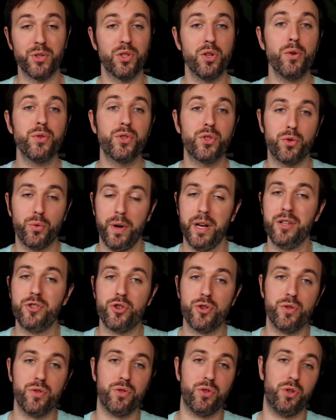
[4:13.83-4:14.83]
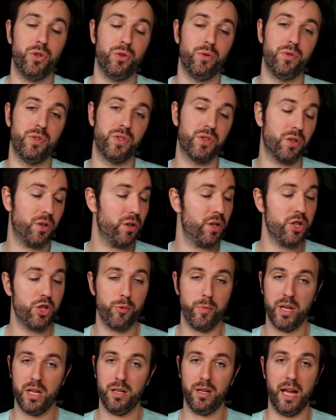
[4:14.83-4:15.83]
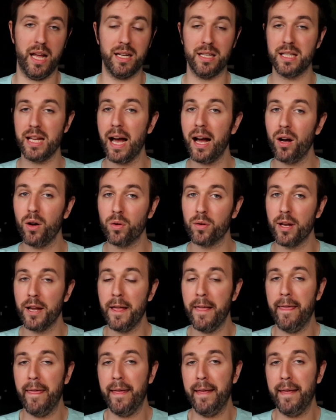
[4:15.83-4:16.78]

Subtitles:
I was no stranger to discouragement and doubt,